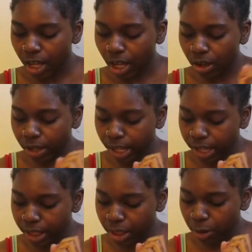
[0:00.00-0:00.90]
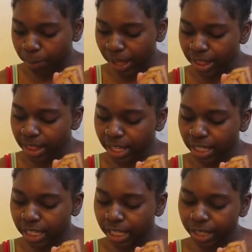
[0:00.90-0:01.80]
Okay, so
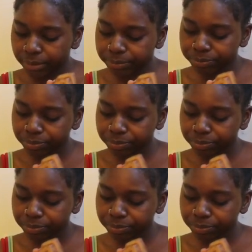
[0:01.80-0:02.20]
basically,